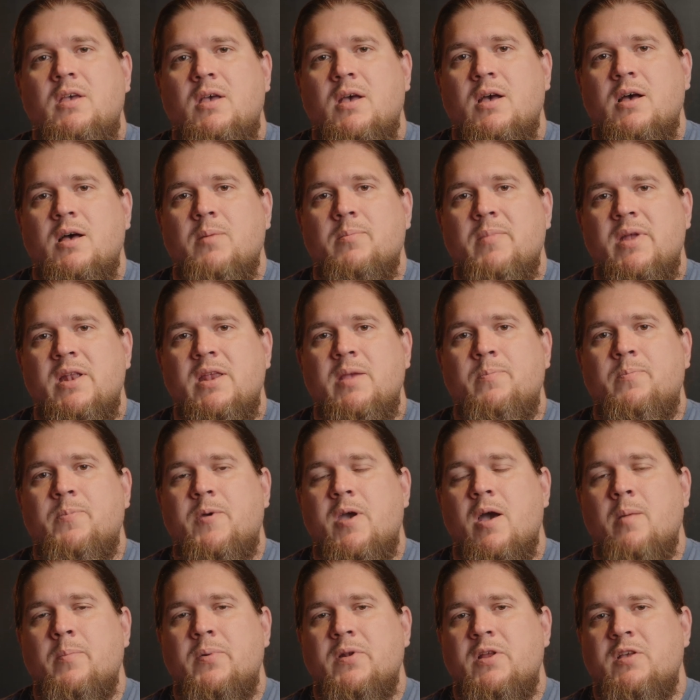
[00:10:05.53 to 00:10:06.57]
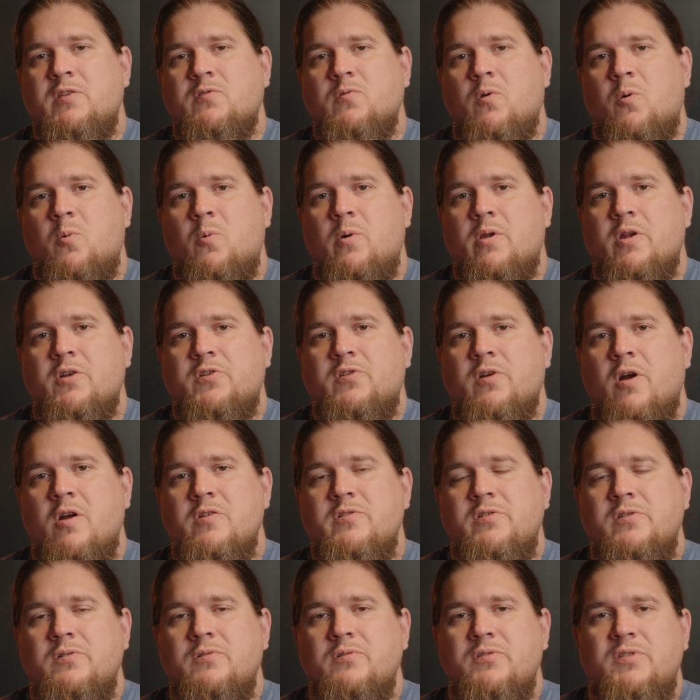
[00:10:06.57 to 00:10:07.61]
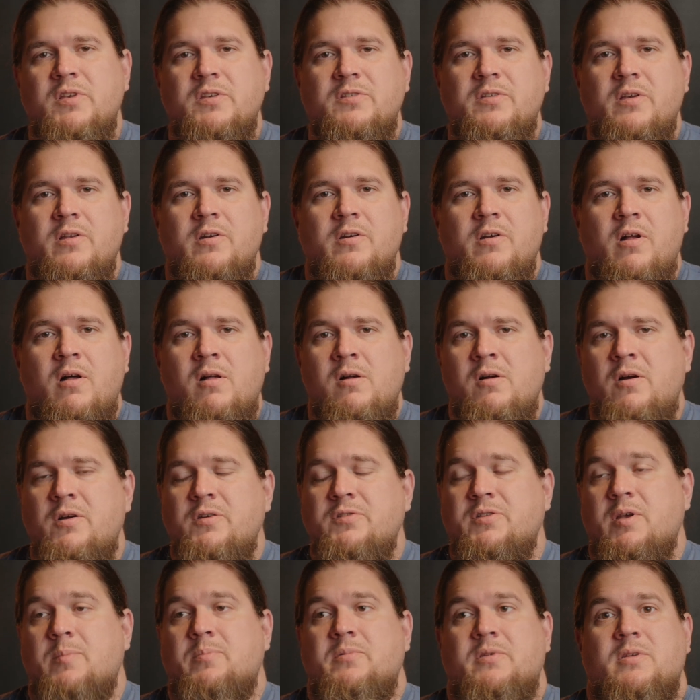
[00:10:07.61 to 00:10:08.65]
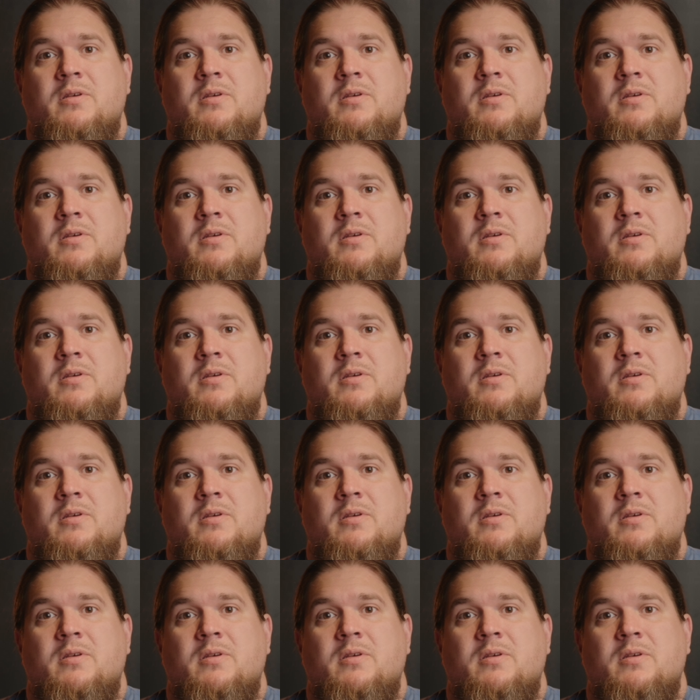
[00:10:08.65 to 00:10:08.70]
Many companies will want to charge you $600 up